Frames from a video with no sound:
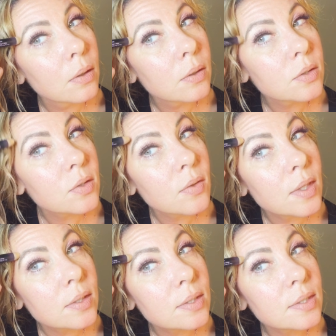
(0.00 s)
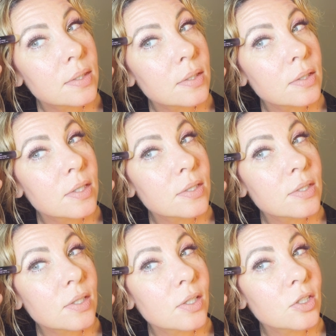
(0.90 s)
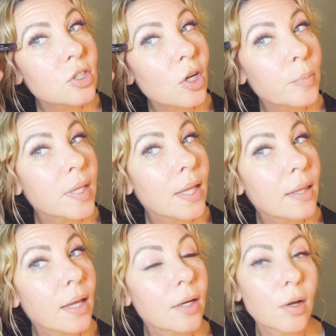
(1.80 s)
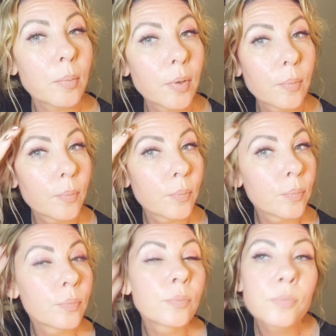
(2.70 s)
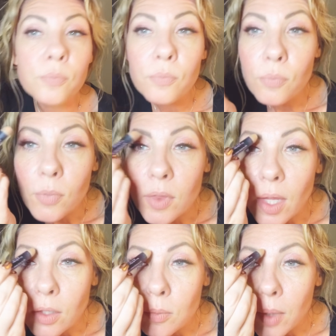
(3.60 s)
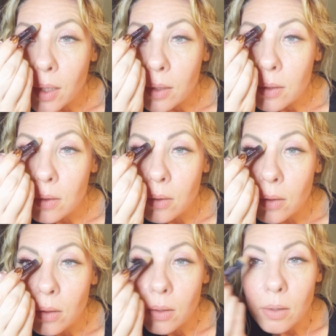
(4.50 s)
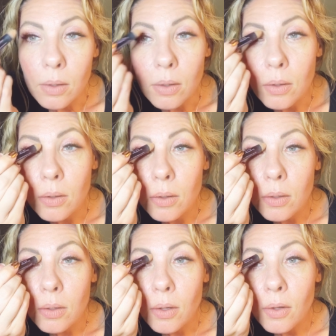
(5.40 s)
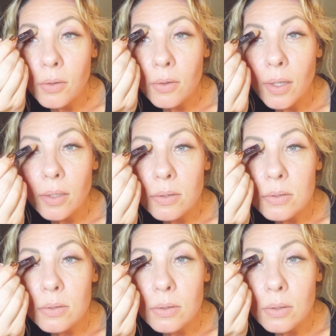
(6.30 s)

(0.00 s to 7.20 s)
So this is going to sharpen that line up that you made, all your lines.